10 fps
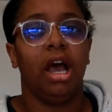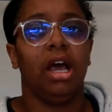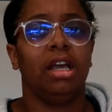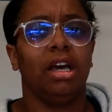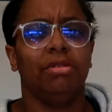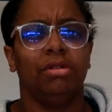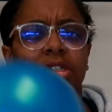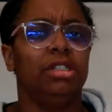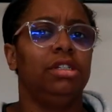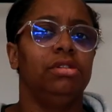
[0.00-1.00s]
I kind of
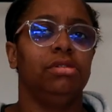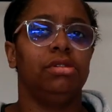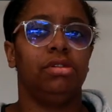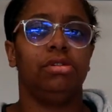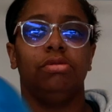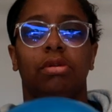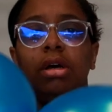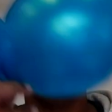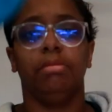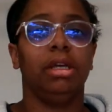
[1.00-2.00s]
wanted to use to
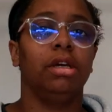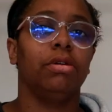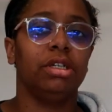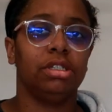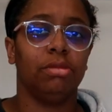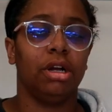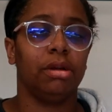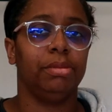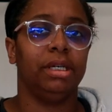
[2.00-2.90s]
make a question mark,